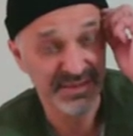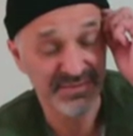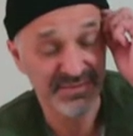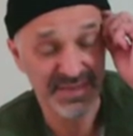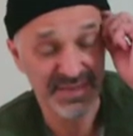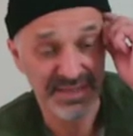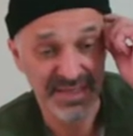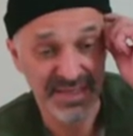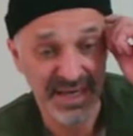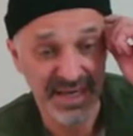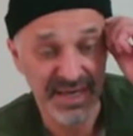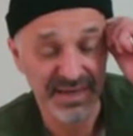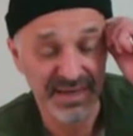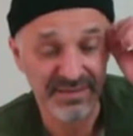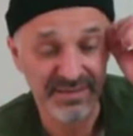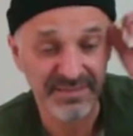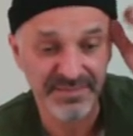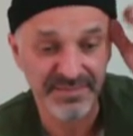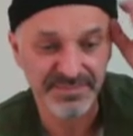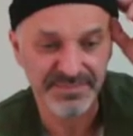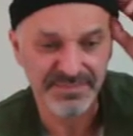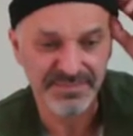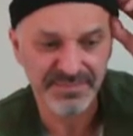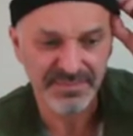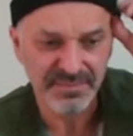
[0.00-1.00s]
the data.
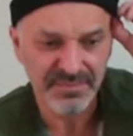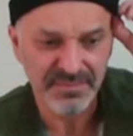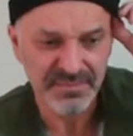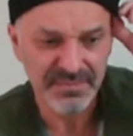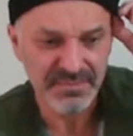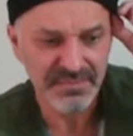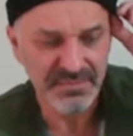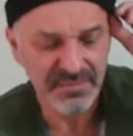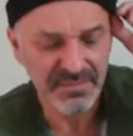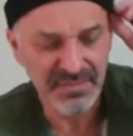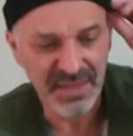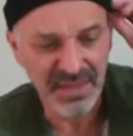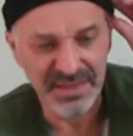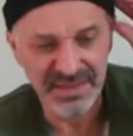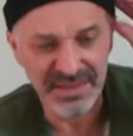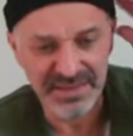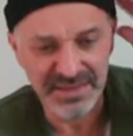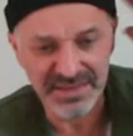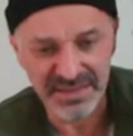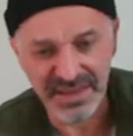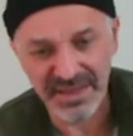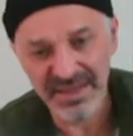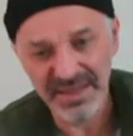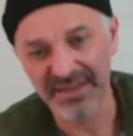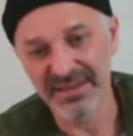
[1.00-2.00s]
He's
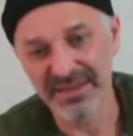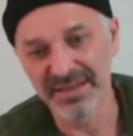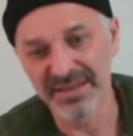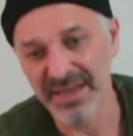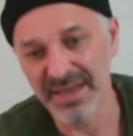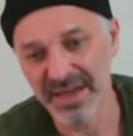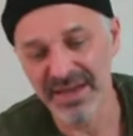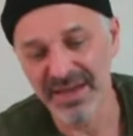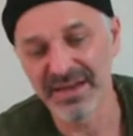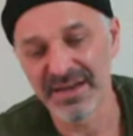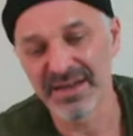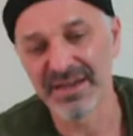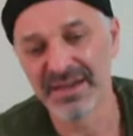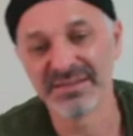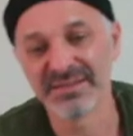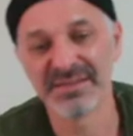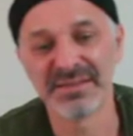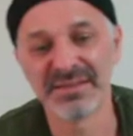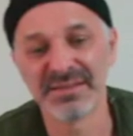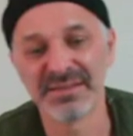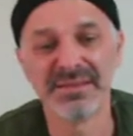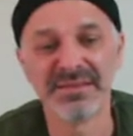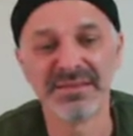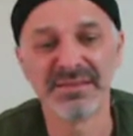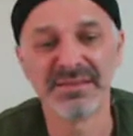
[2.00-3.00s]
taking the data as
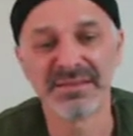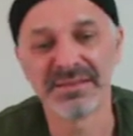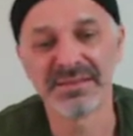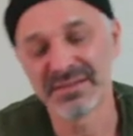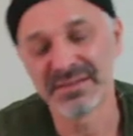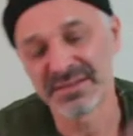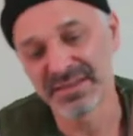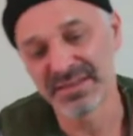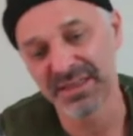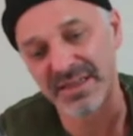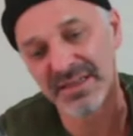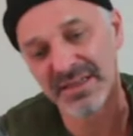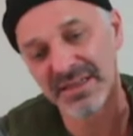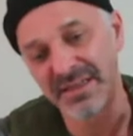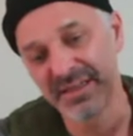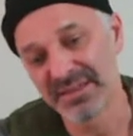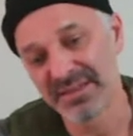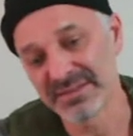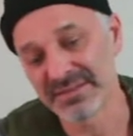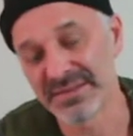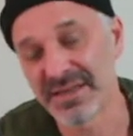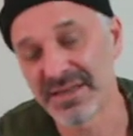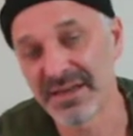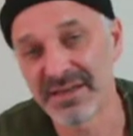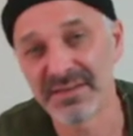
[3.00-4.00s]
it is. He's taking
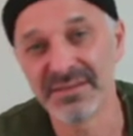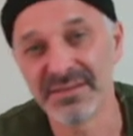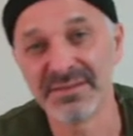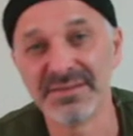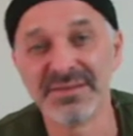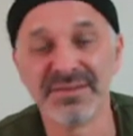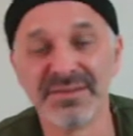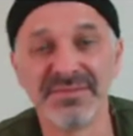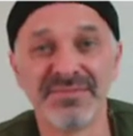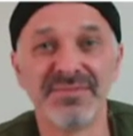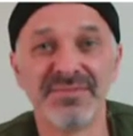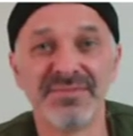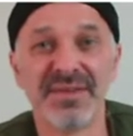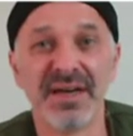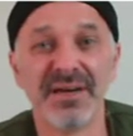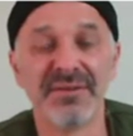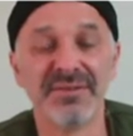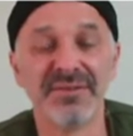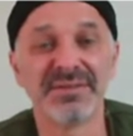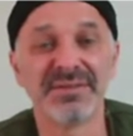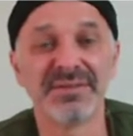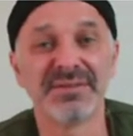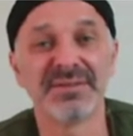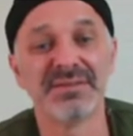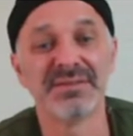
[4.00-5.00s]
his knowledge of
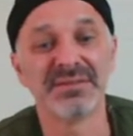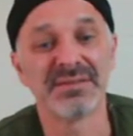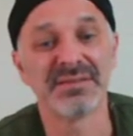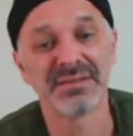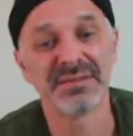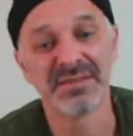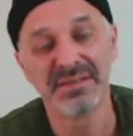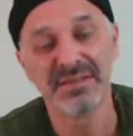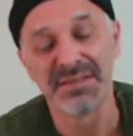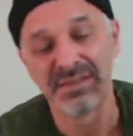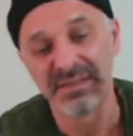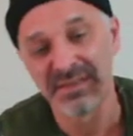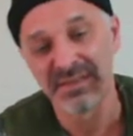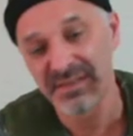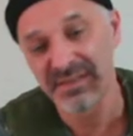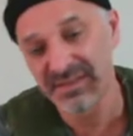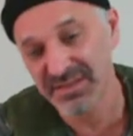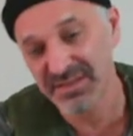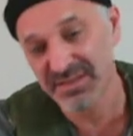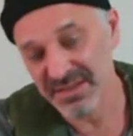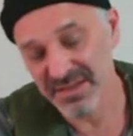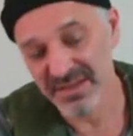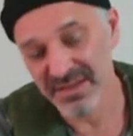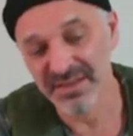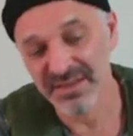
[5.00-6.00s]
viruses.
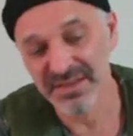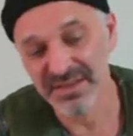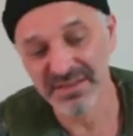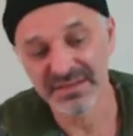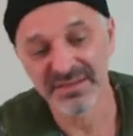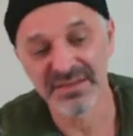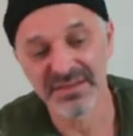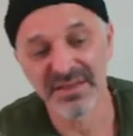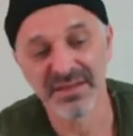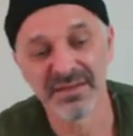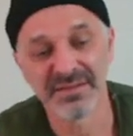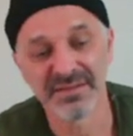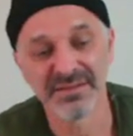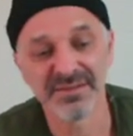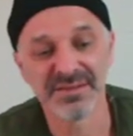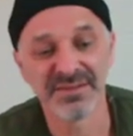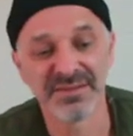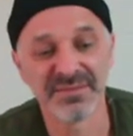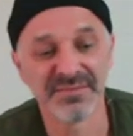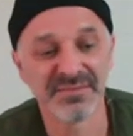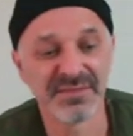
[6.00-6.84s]
He's taking his knowledge of